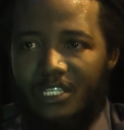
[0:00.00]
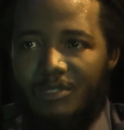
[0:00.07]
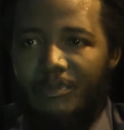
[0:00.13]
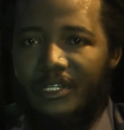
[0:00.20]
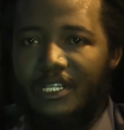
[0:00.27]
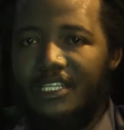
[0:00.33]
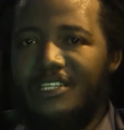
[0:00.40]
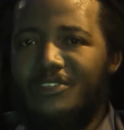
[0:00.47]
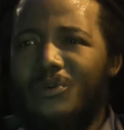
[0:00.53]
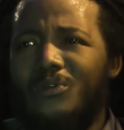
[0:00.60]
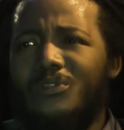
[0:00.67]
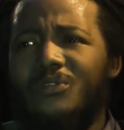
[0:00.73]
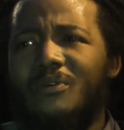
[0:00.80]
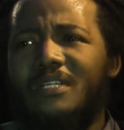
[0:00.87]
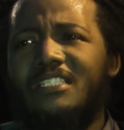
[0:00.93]
But there's
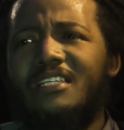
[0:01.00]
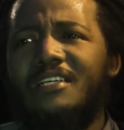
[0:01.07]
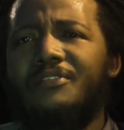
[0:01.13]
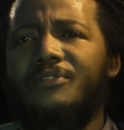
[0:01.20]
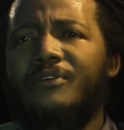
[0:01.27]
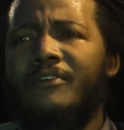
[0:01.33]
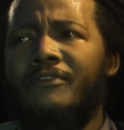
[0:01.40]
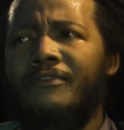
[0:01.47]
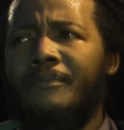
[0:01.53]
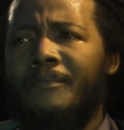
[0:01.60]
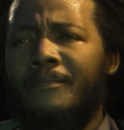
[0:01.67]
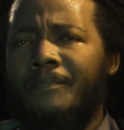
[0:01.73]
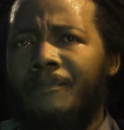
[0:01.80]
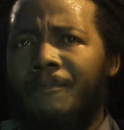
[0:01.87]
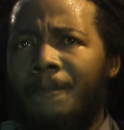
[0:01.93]
also a sense of
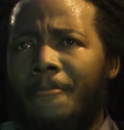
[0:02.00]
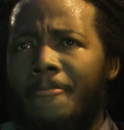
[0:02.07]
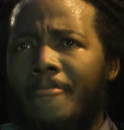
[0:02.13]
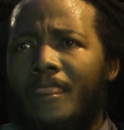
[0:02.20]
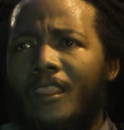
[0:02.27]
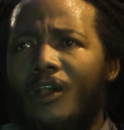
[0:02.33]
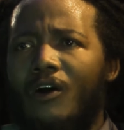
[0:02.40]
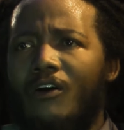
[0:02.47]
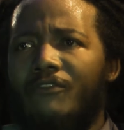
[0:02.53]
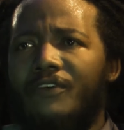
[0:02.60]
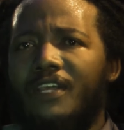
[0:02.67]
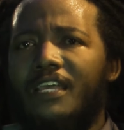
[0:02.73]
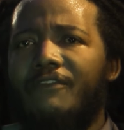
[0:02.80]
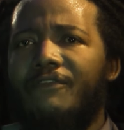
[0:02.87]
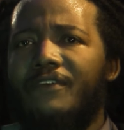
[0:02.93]

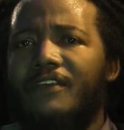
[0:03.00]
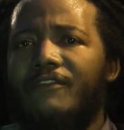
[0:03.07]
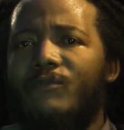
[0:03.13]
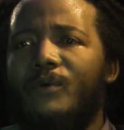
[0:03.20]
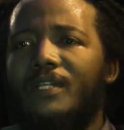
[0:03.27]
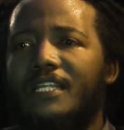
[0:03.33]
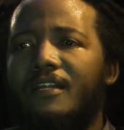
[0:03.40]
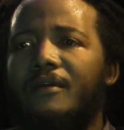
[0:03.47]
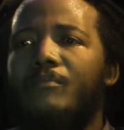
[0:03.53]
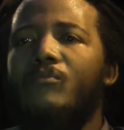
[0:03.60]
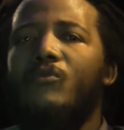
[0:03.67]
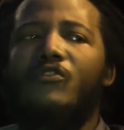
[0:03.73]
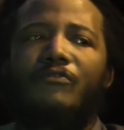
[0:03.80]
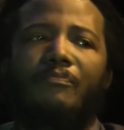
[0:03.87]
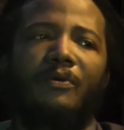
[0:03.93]
if we didn't
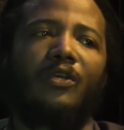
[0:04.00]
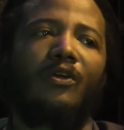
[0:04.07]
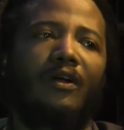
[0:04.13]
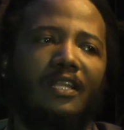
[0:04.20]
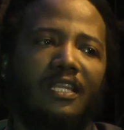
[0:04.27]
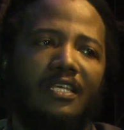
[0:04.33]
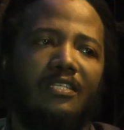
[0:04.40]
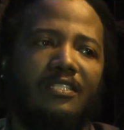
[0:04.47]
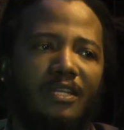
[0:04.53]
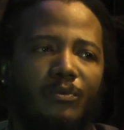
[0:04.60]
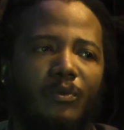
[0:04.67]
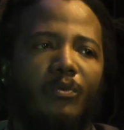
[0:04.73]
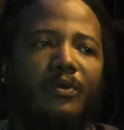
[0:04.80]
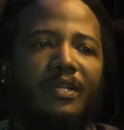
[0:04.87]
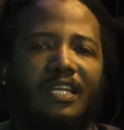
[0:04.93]
move beyond this, then we
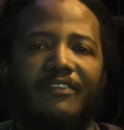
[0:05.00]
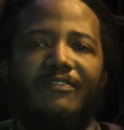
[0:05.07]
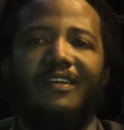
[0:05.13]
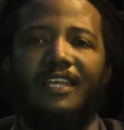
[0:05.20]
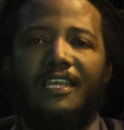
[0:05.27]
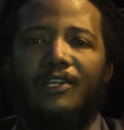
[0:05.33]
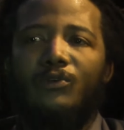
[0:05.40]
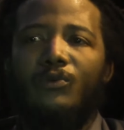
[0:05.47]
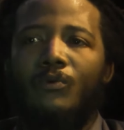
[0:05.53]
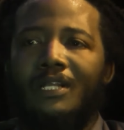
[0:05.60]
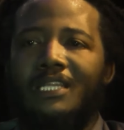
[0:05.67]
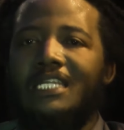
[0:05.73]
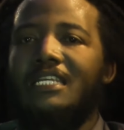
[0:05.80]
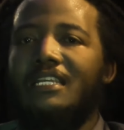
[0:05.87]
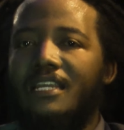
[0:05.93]
would never get to
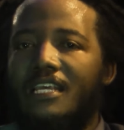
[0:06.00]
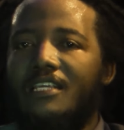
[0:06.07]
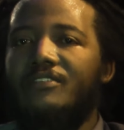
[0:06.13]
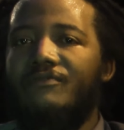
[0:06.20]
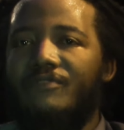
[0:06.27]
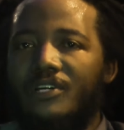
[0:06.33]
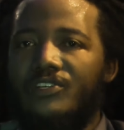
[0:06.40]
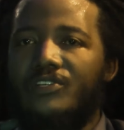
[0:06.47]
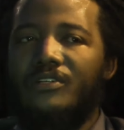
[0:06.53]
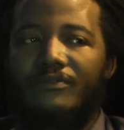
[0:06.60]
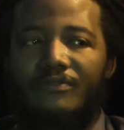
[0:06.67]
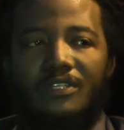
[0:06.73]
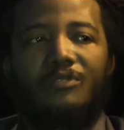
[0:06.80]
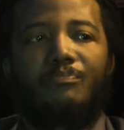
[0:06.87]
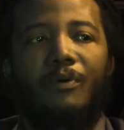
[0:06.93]
what the next version of
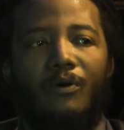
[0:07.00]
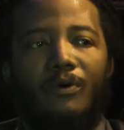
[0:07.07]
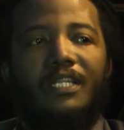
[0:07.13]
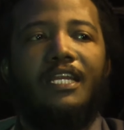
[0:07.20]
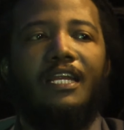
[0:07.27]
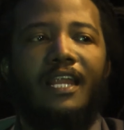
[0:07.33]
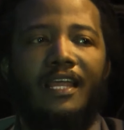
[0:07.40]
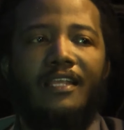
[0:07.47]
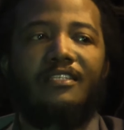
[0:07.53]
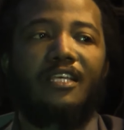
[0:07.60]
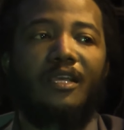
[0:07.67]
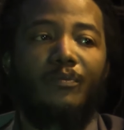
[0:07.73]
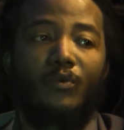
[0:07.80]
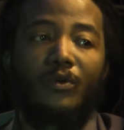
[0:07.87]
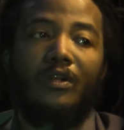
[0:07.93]
this poetry
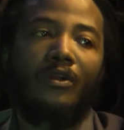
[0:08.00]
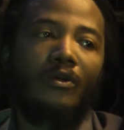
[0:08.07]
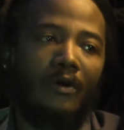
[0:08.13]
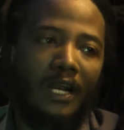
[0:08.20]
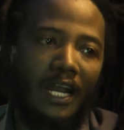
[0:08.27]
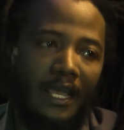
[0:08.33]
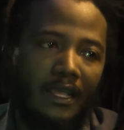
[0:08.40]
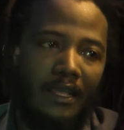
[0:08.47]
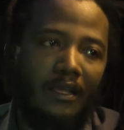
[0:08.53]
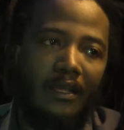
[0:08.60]
landscape would look like.